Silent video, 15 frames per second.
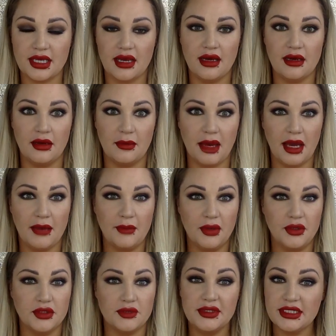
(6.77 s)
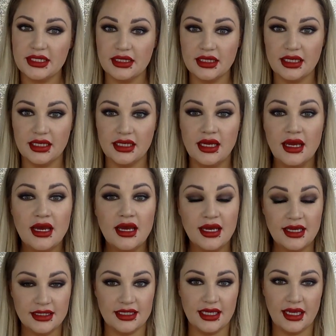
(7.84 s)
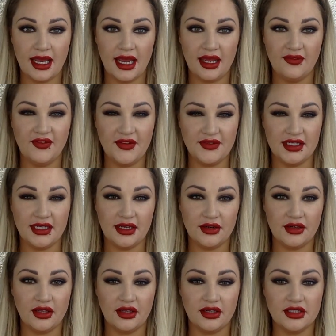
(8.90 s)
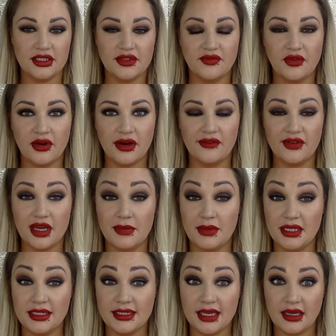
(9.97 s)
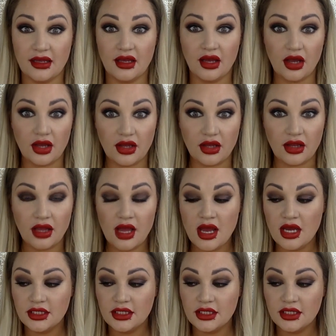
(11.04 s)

I most recently did a $1,500 Sephora VIB Sale haul.